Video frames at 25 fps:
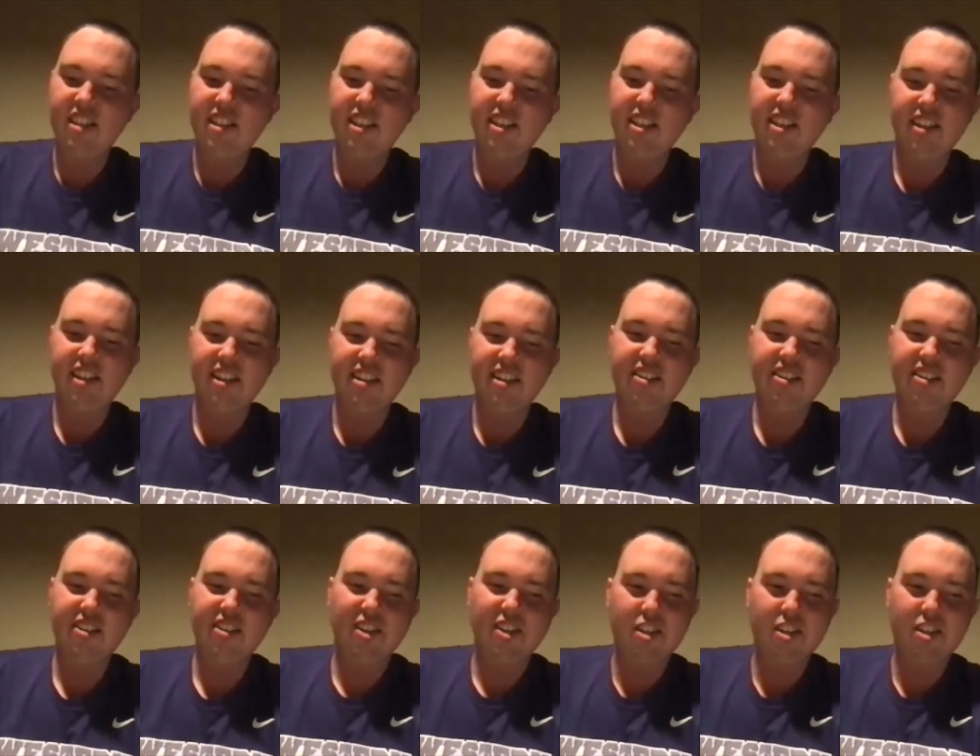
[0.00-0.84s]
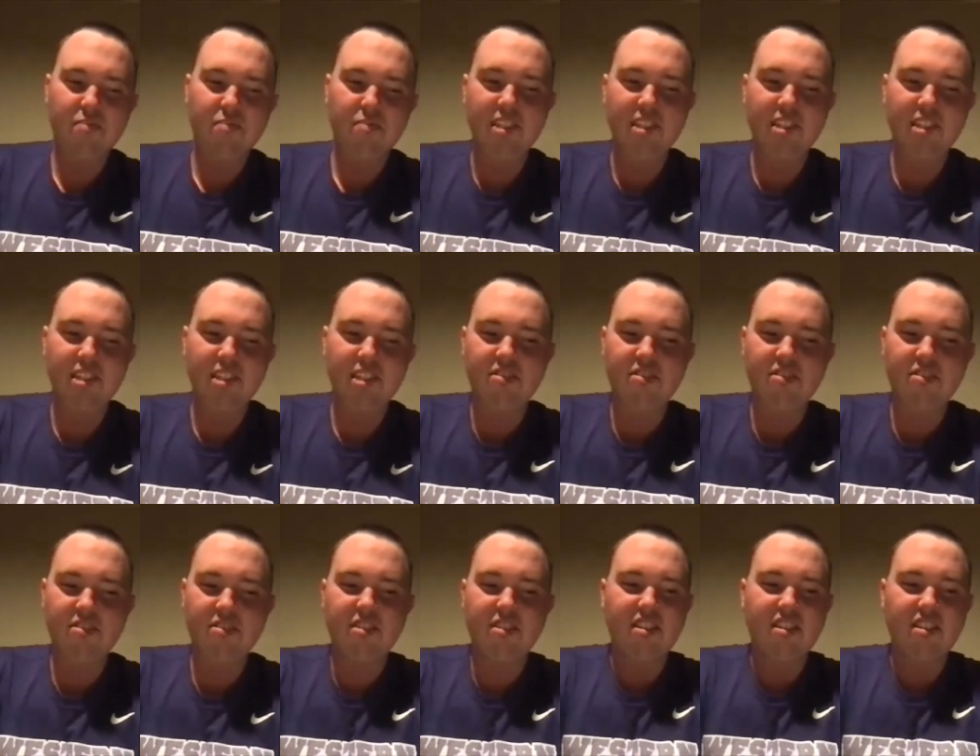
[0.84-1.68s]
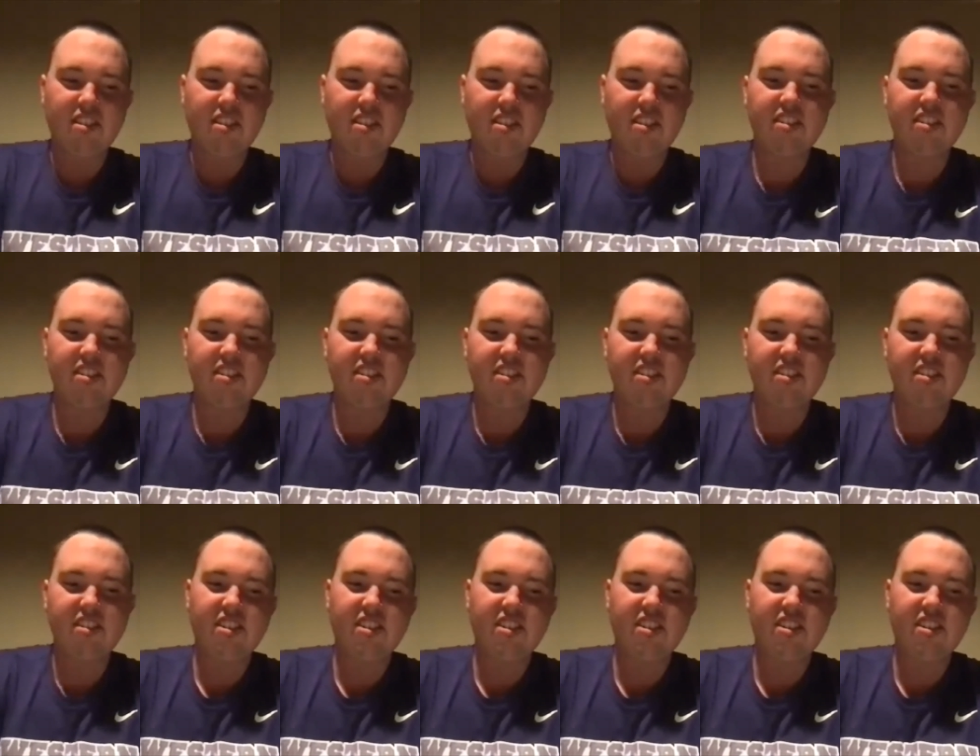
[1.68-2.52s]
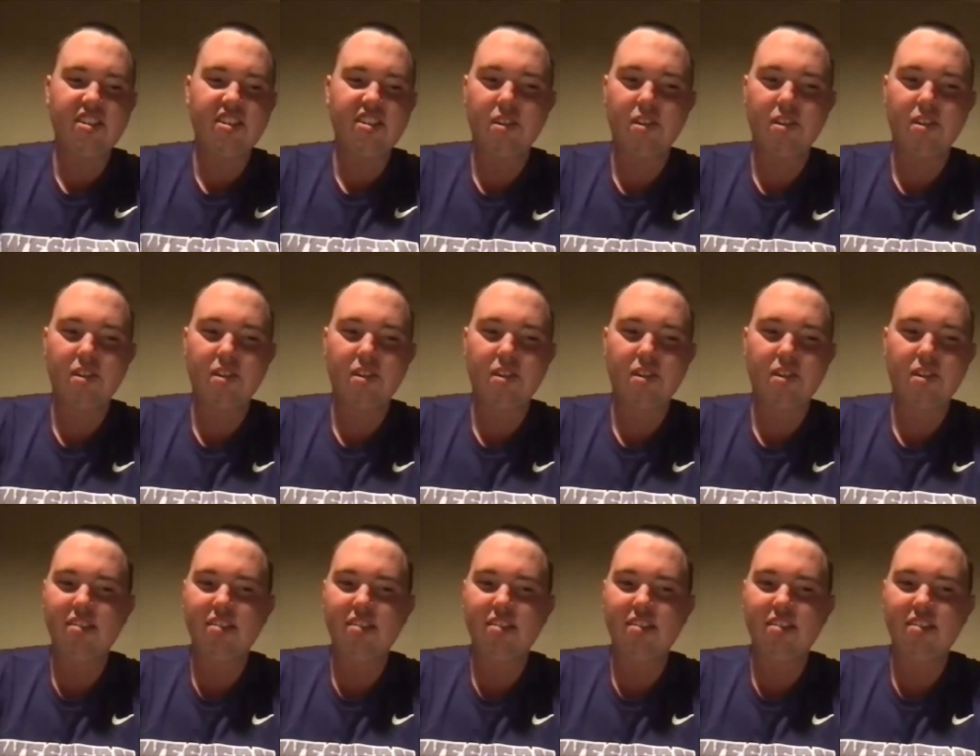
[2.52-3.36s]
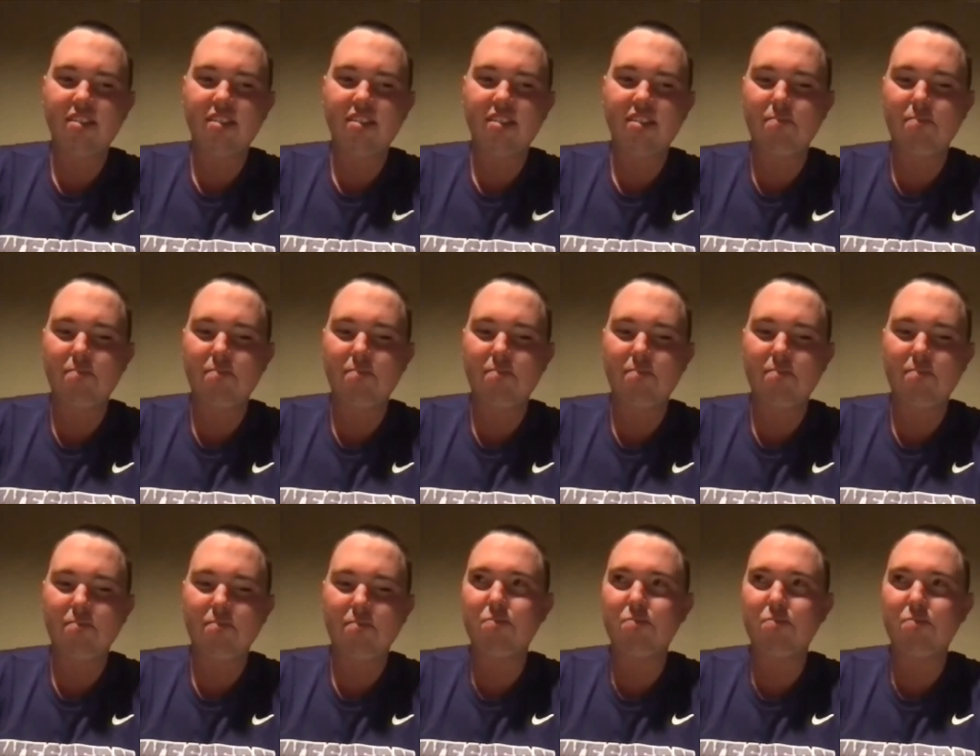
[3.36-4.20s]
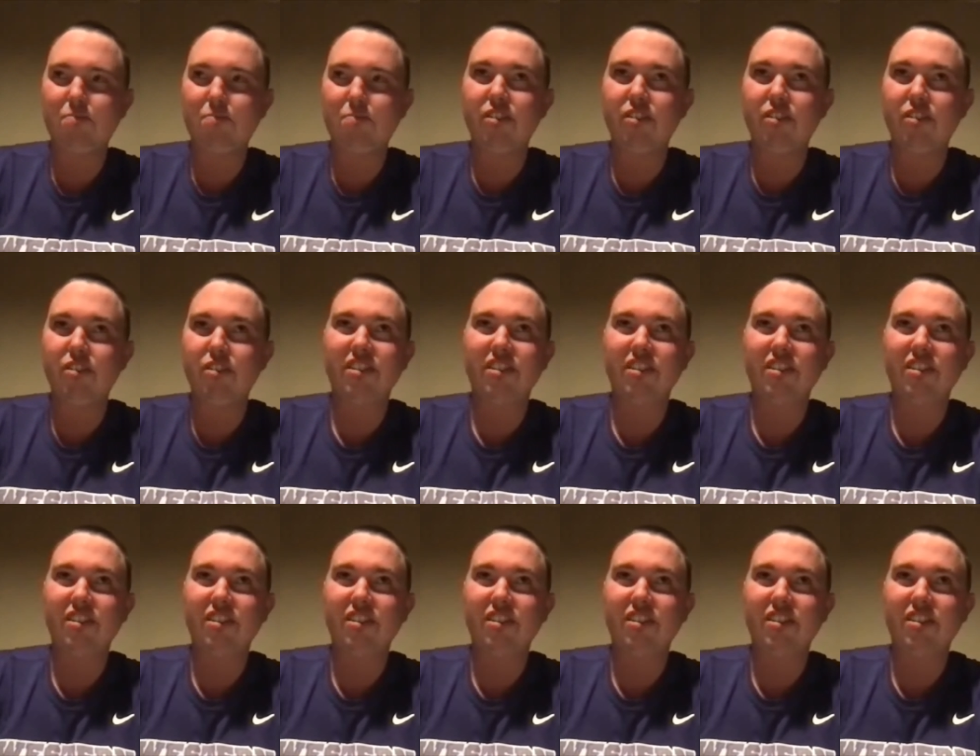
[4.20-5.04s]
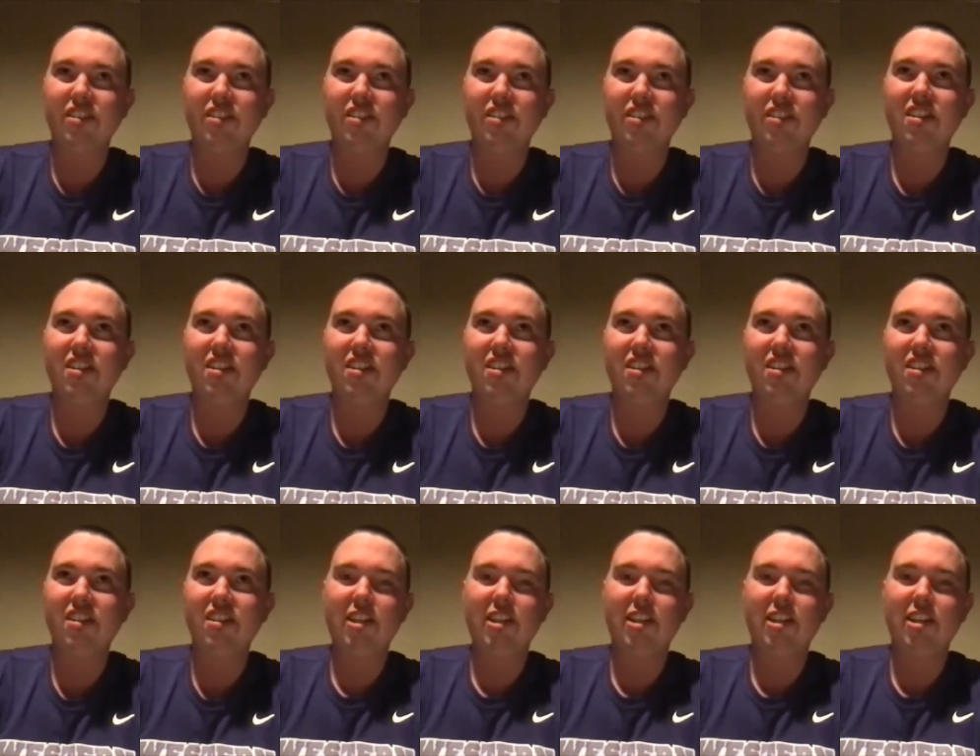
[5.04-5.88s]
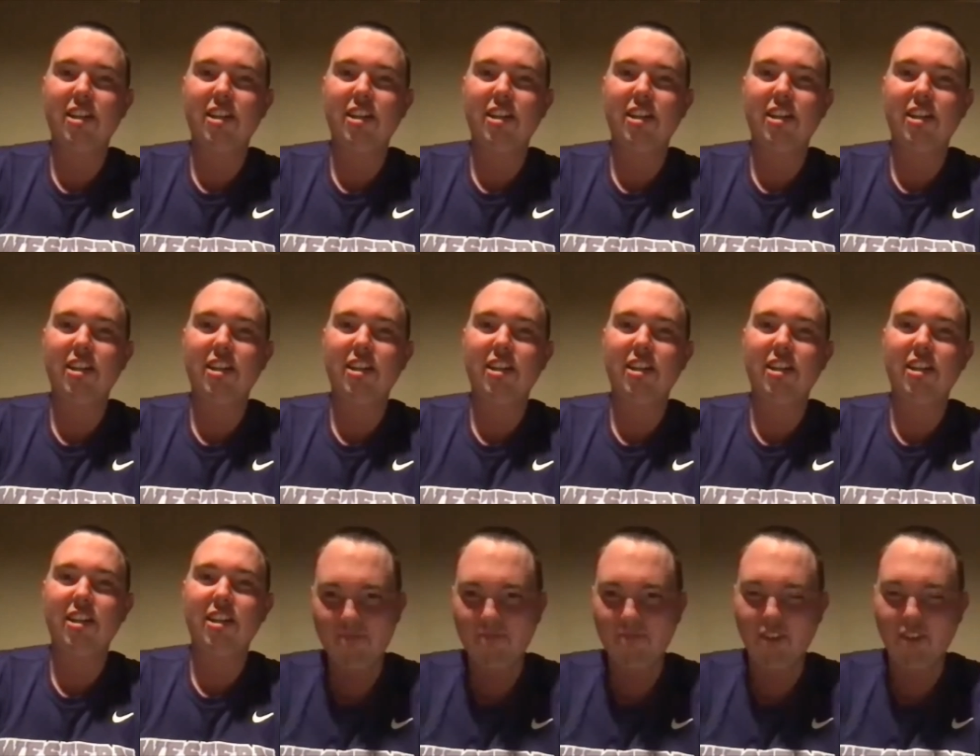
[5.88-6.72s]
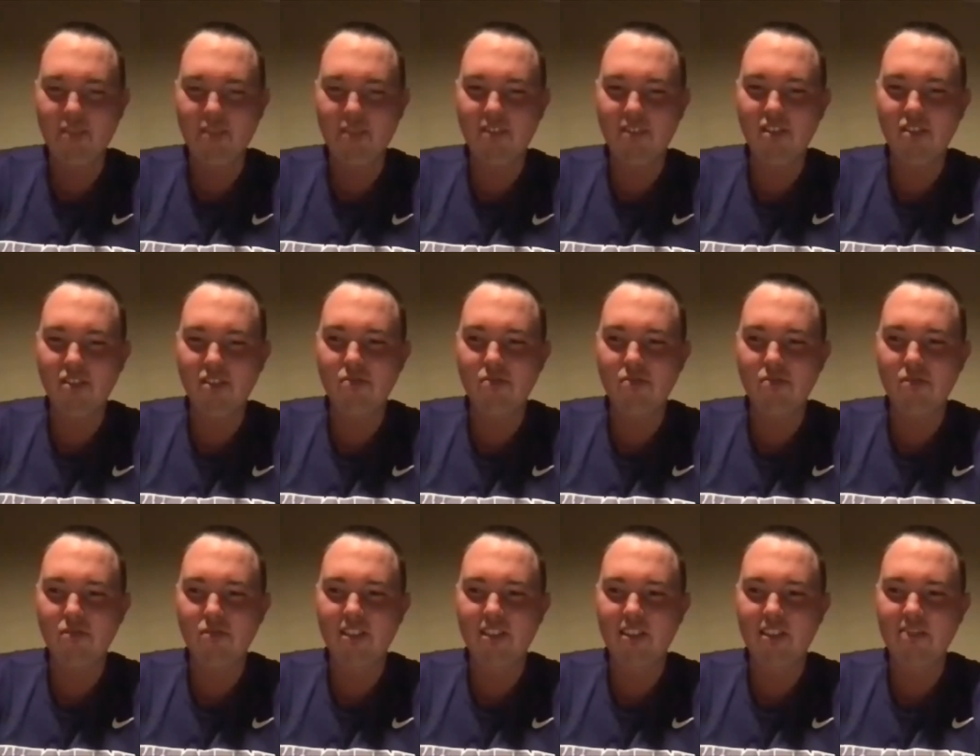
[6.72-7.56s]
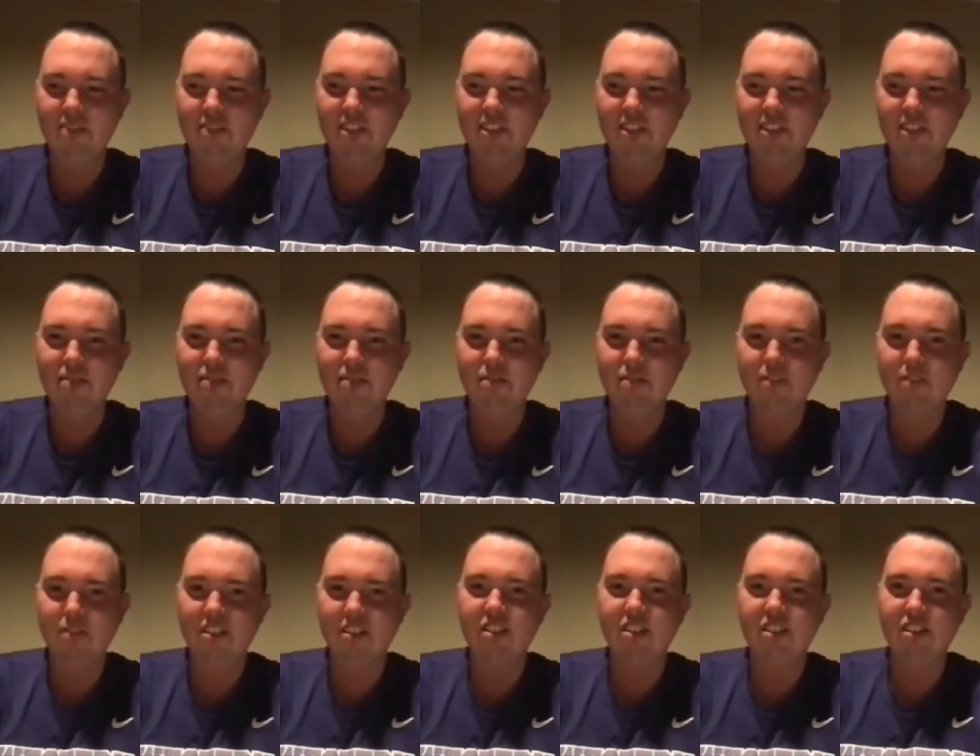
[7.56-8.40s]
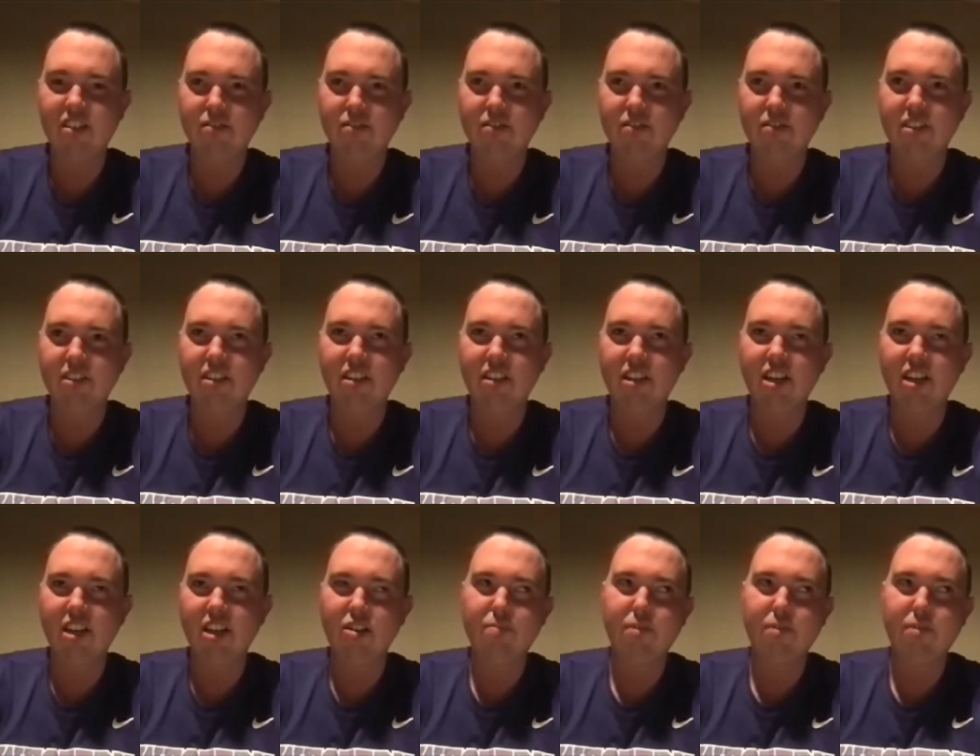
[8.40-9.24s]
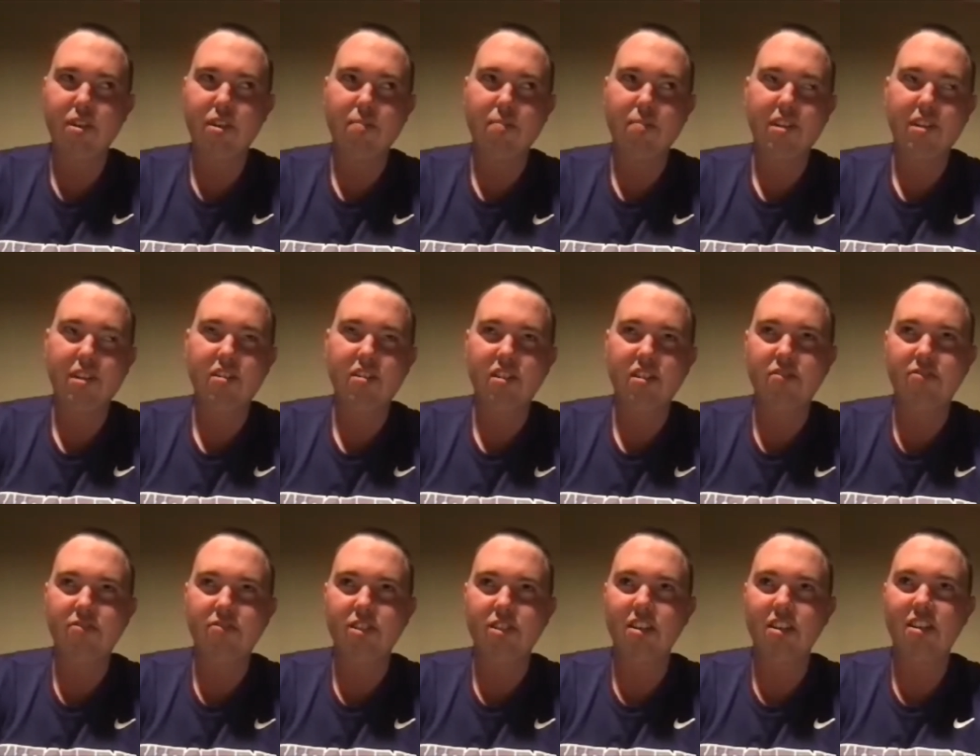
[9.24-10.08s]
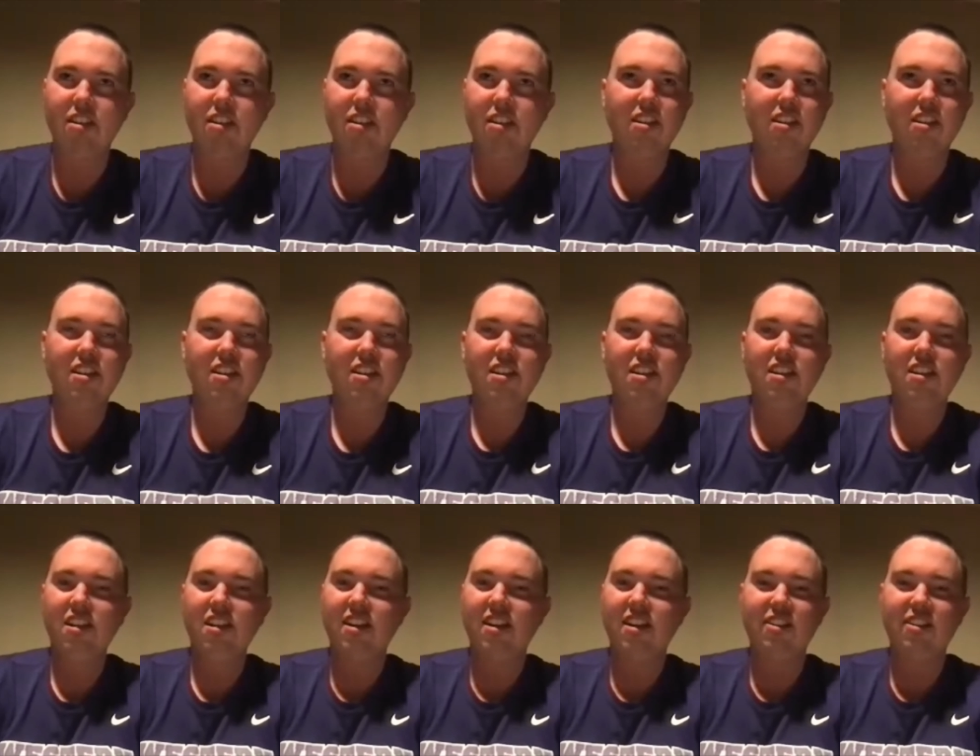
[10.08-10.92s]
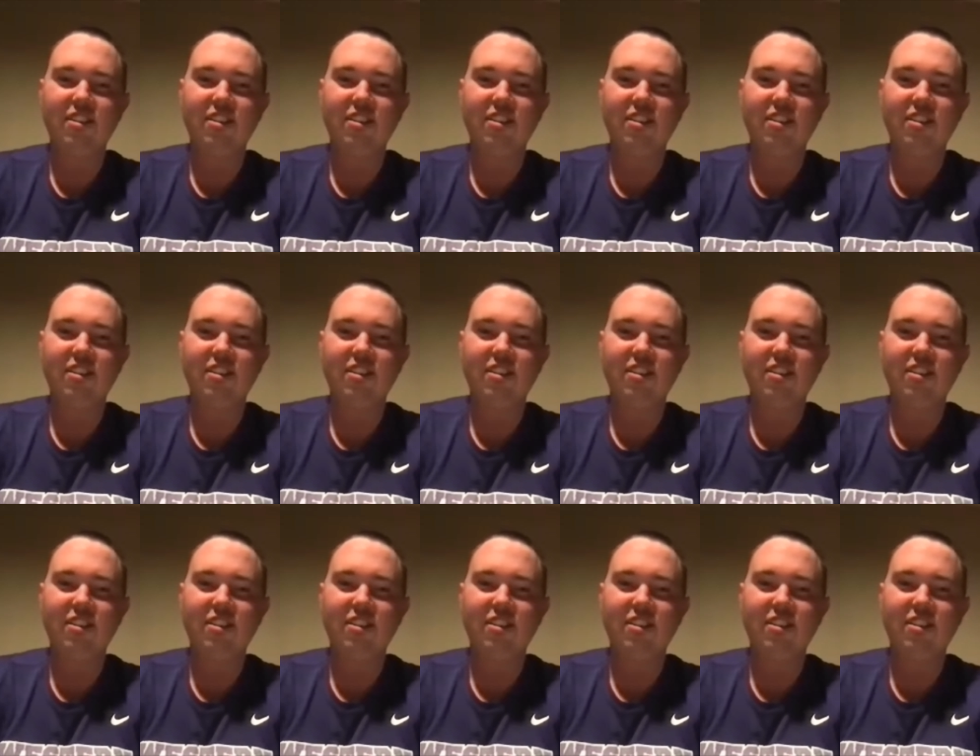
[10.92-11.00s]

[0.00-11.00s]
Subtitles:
he kind of talked me into it because he said my ASAP was pretty solid. I've been to the gym 5 days a week. Every day I work at Chick-fil-A. I open up at Chick-fil-A.